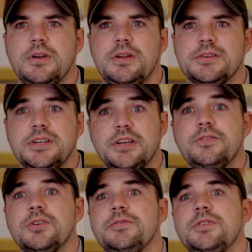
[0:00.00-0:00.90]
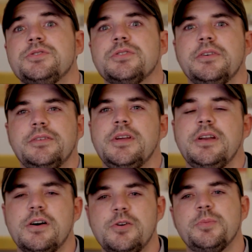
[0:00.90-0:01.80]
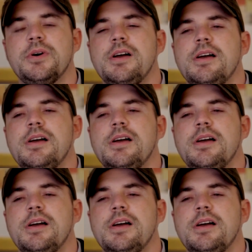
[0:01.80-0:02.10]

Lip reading: and to give you a future and hope.